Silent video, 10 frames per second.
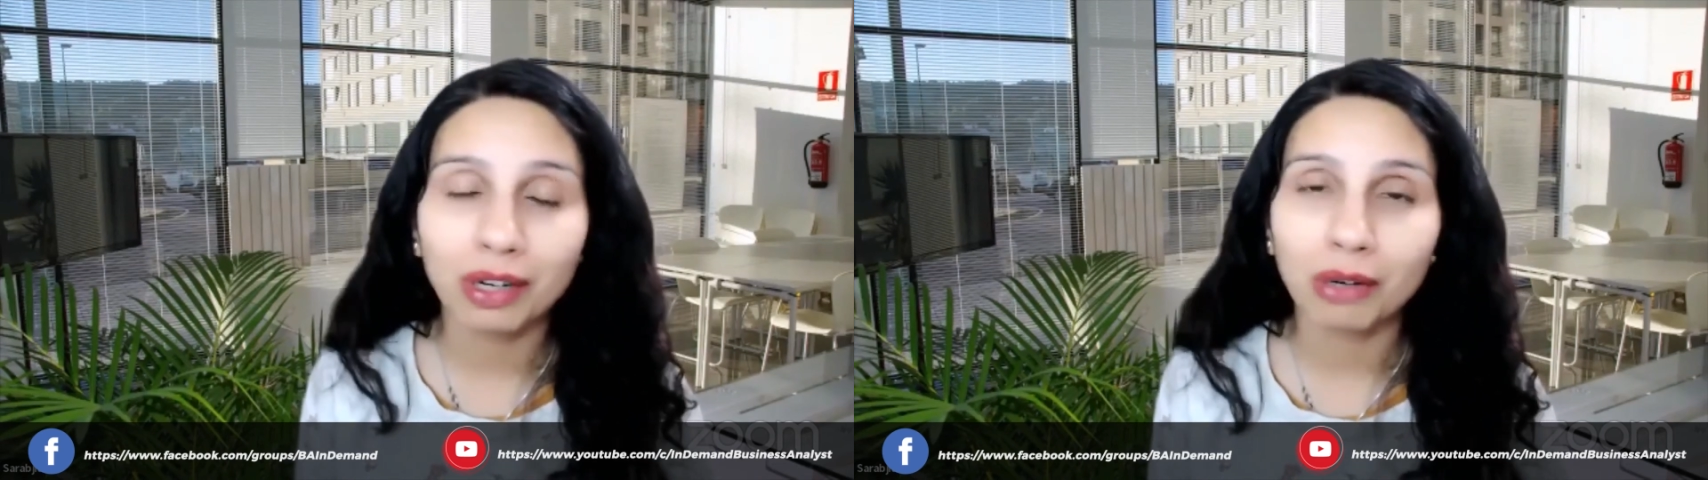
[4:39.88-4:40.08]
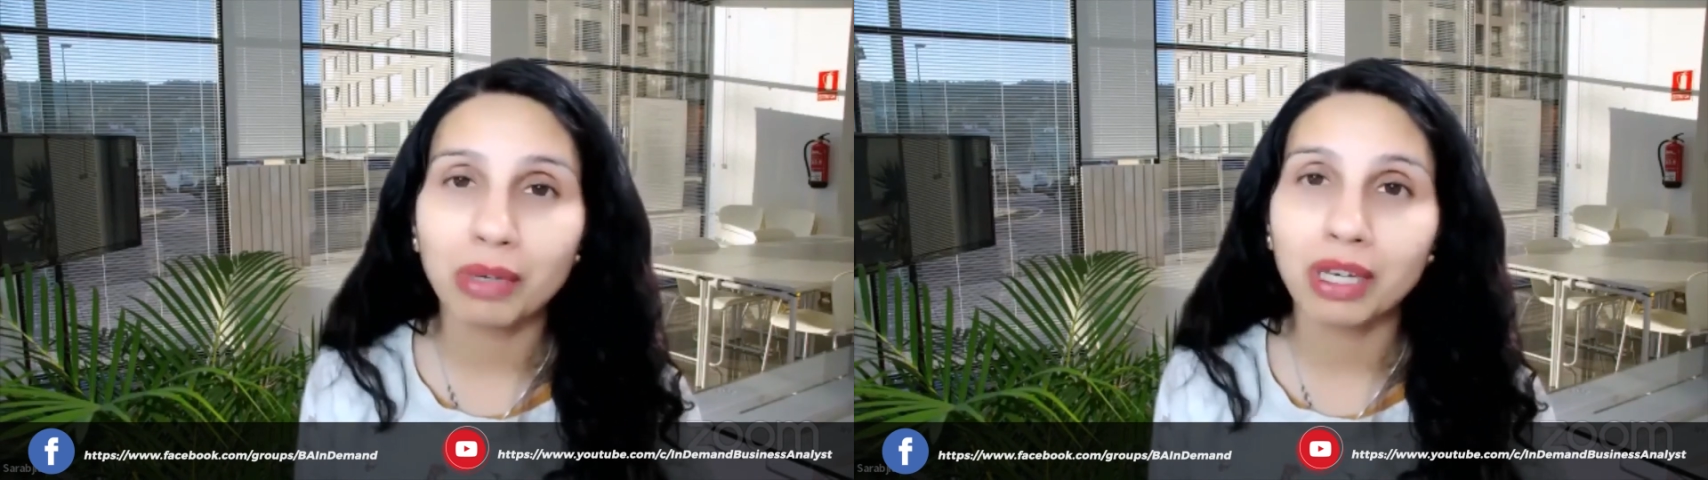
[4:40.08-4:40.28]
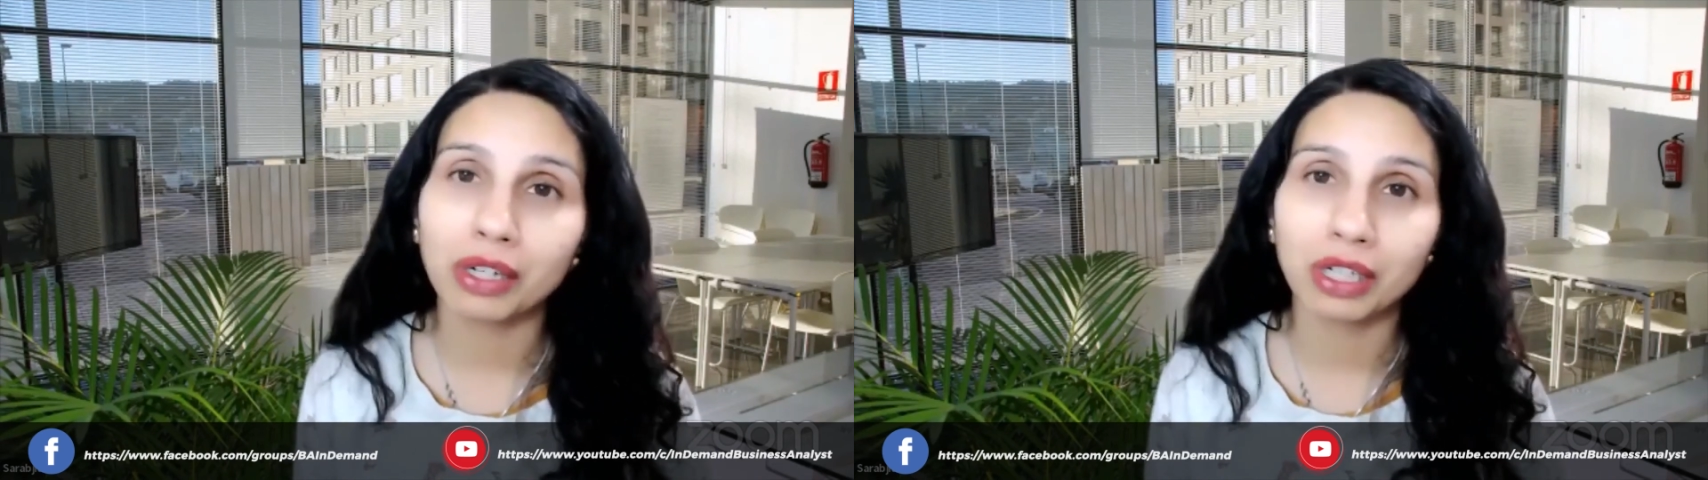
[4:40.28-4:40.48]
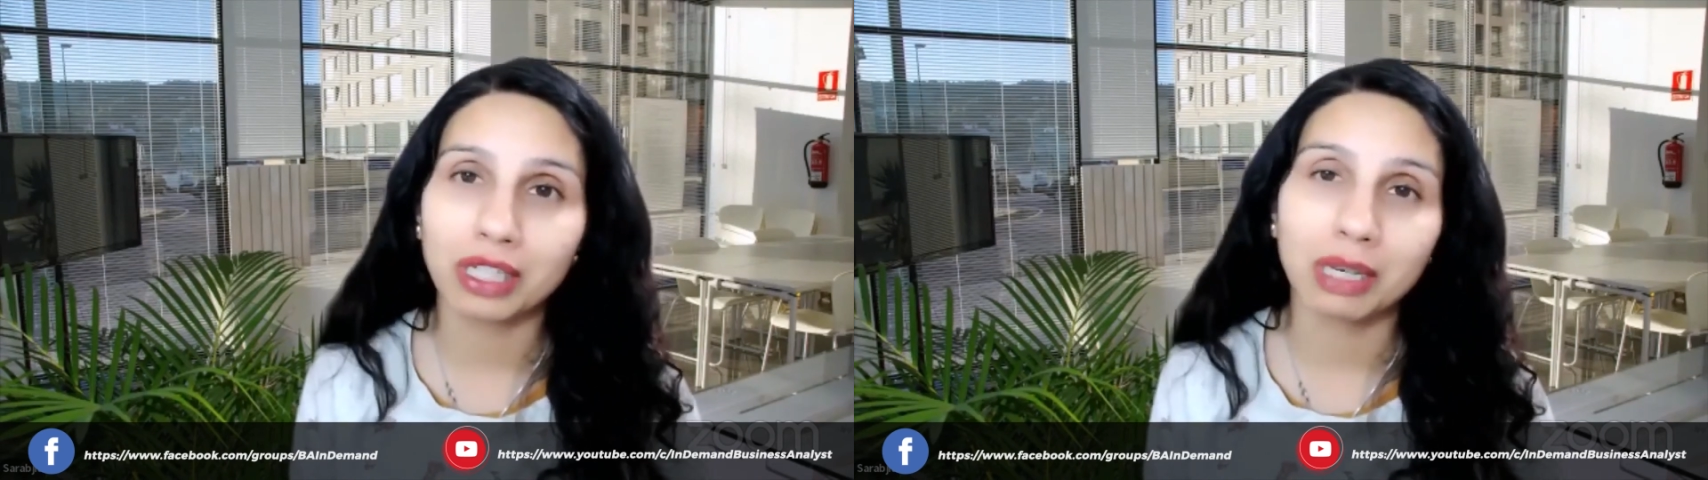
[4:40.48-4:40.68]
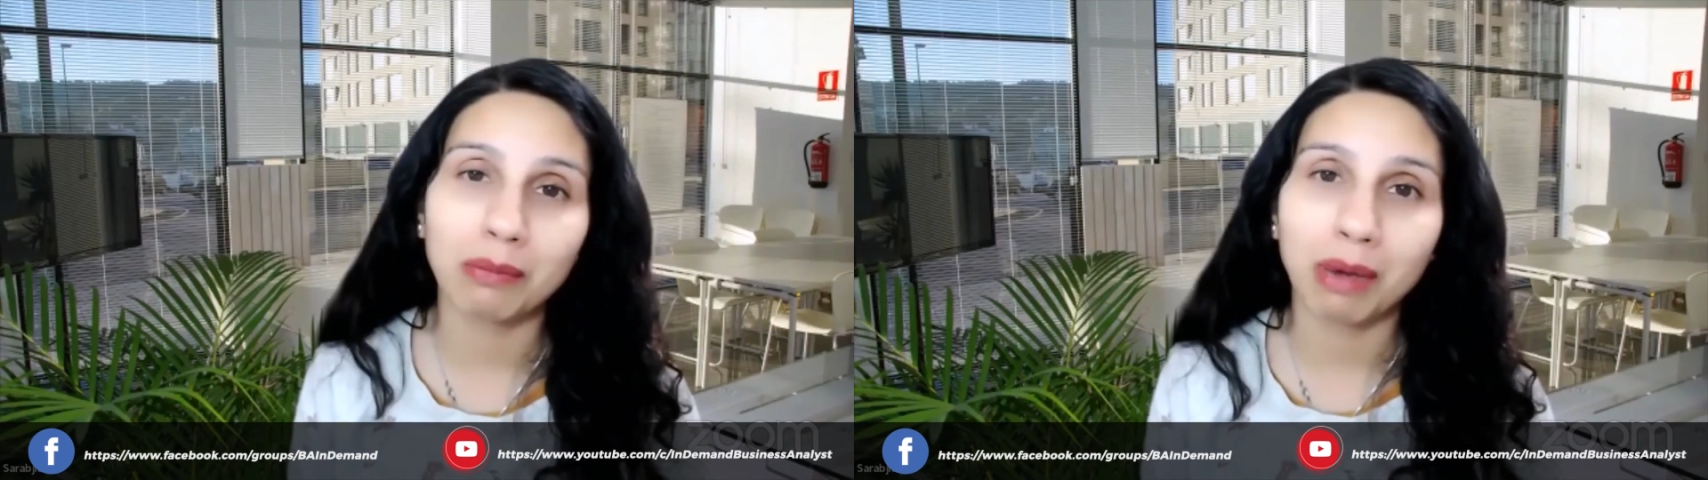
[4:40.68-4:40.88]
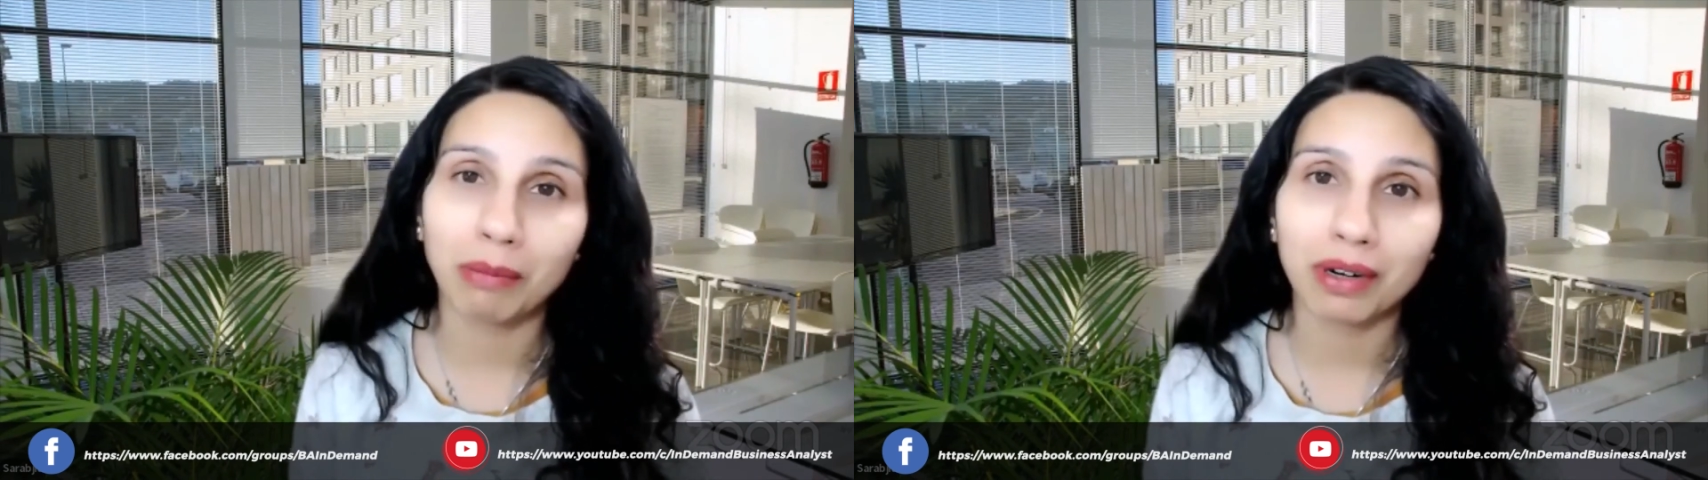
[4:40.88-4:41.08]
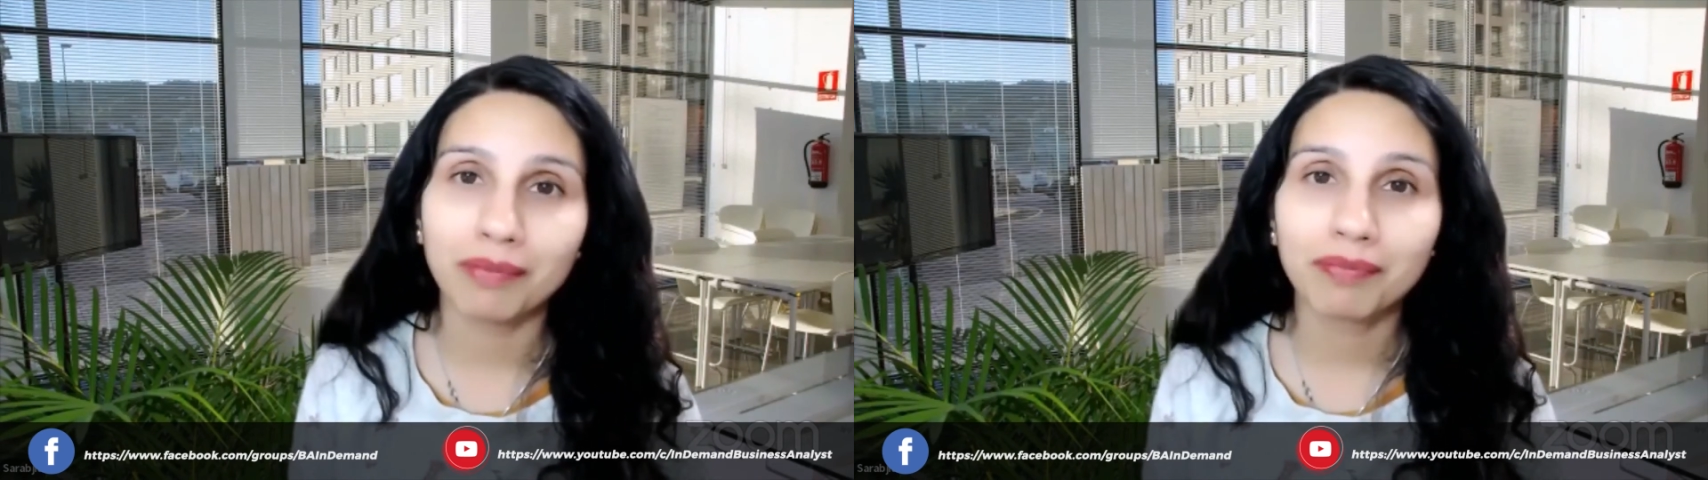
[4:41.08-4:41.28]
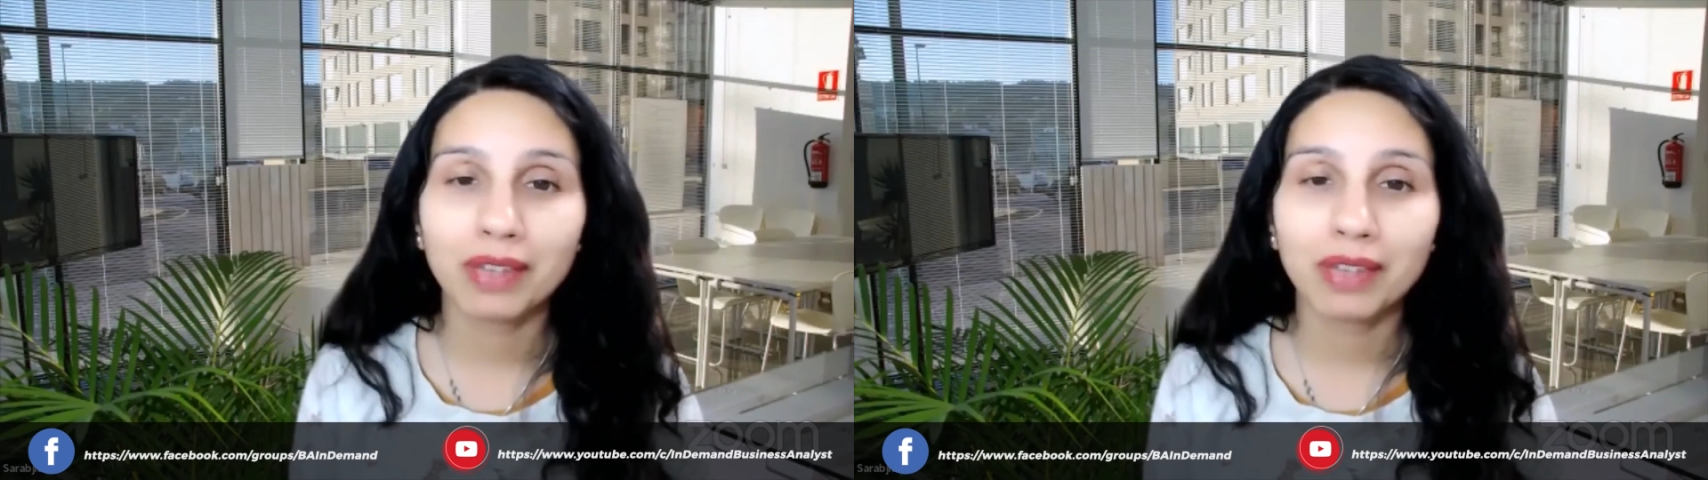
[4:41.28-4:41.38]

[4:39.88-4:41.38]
be a good team member.